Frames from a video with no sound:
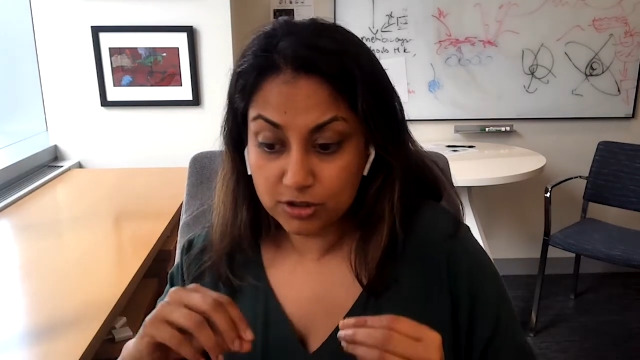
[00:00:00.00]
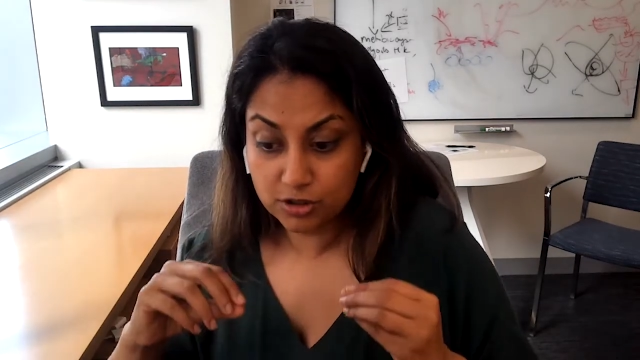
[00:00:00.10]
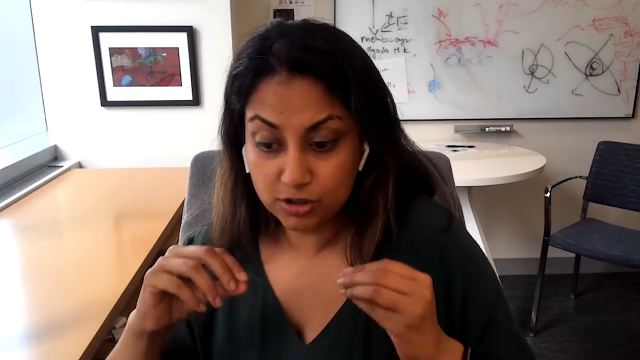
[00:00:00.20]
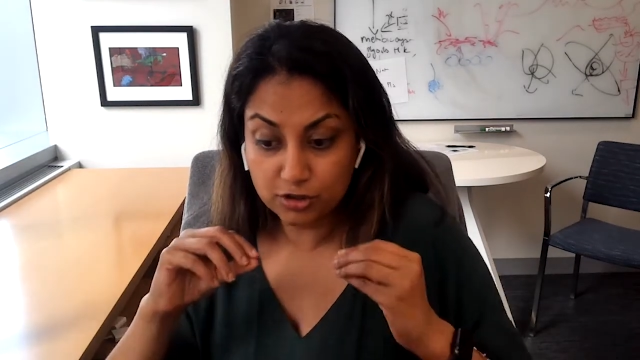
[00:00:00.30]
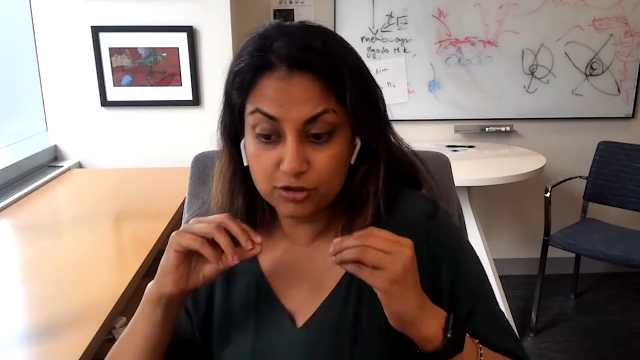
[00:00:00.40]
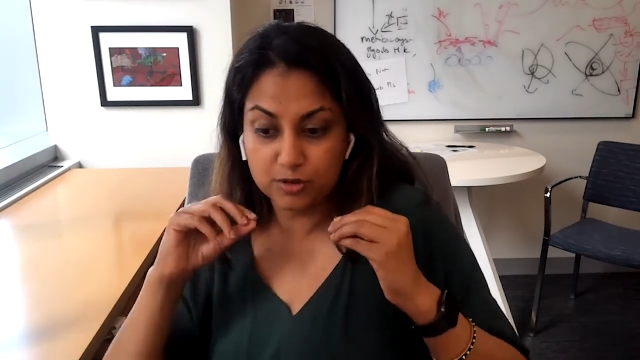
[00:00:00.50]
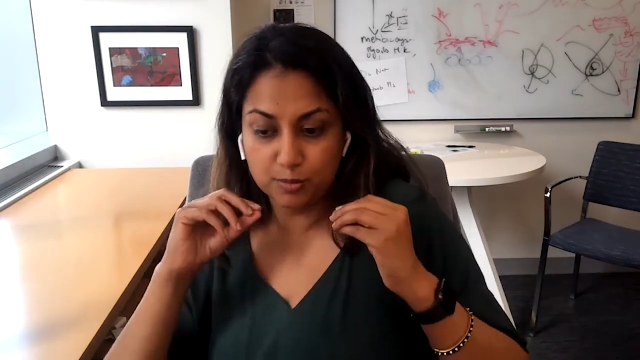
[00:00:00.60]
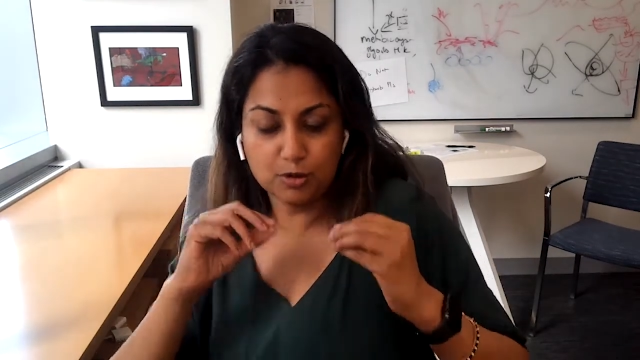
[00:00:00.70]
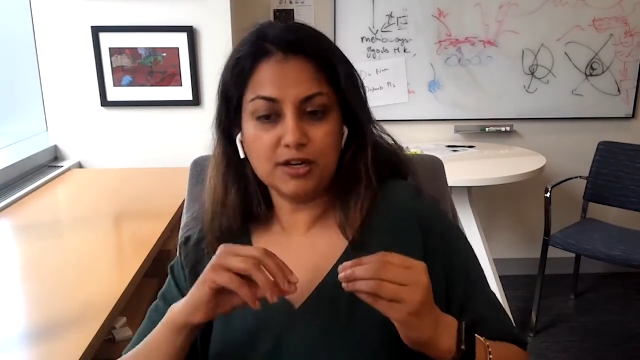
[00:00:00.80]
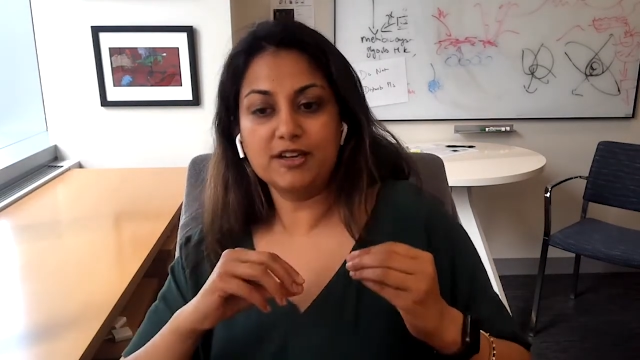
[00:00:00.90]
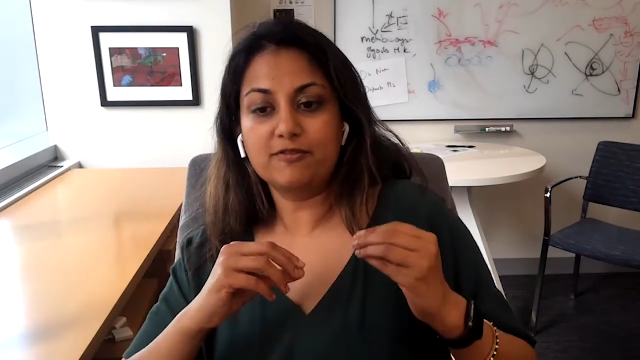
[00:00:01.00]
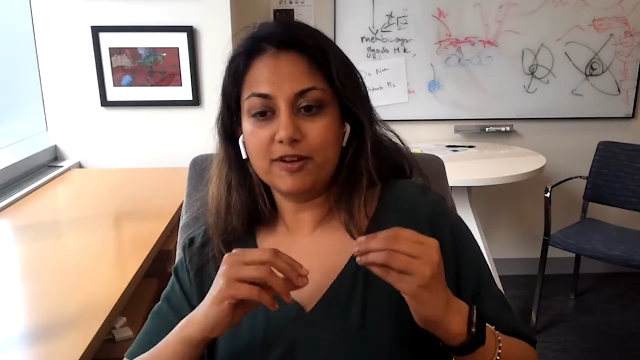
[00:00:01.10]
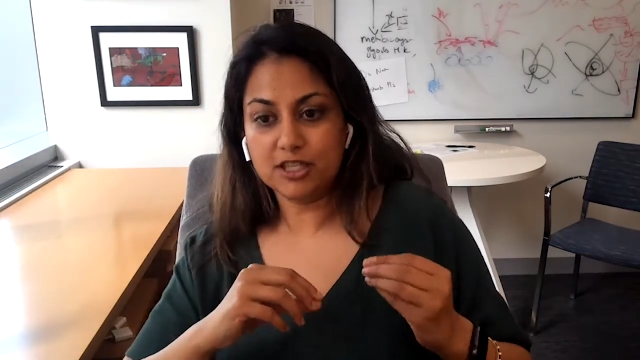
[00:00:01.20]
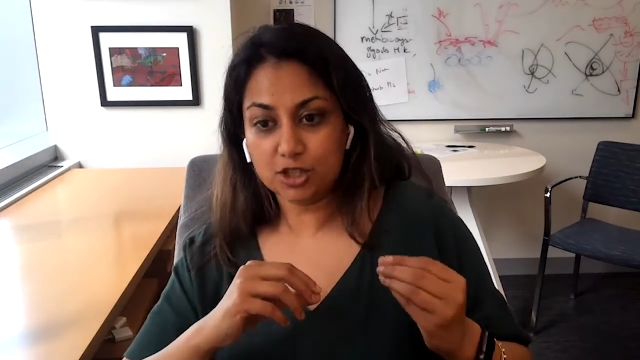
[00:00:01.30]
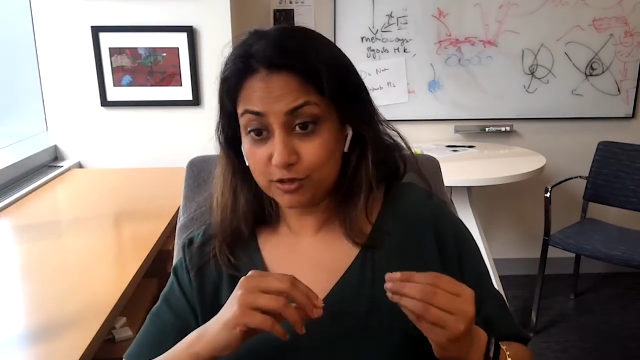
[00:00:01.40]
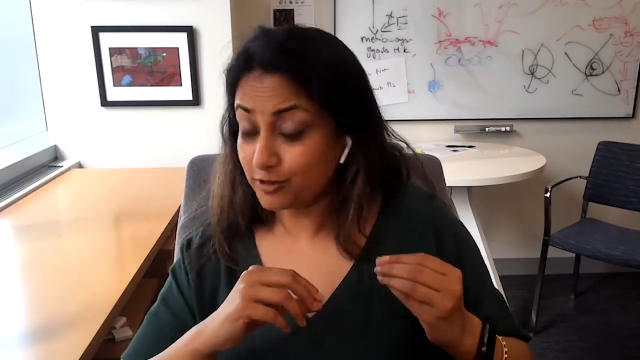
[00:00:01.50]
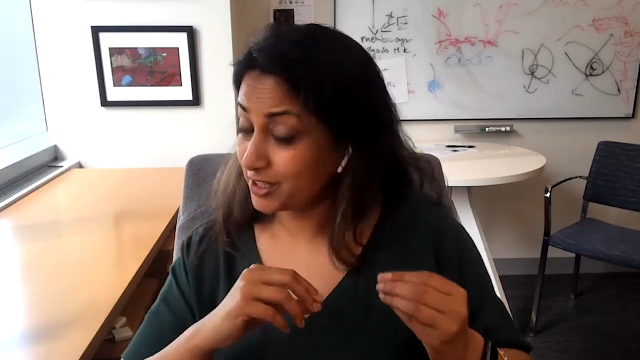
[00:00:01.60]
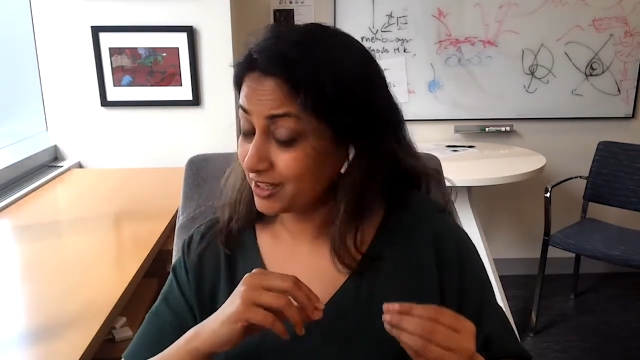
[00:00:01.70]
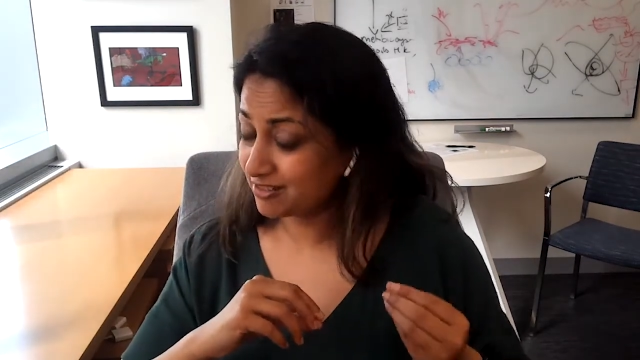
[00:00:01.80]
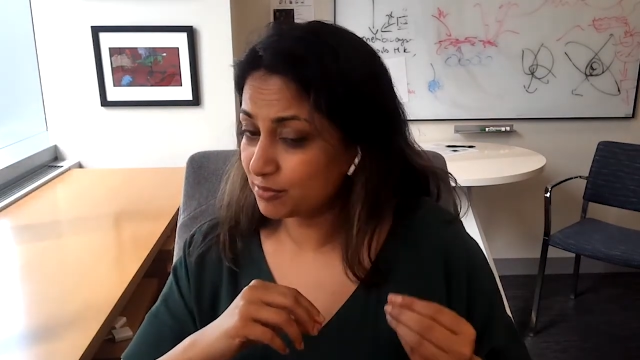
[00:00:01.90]
you're supporting finding cures for
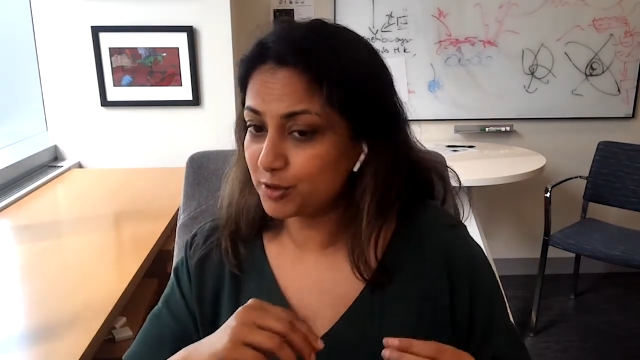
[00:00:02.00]
cancer,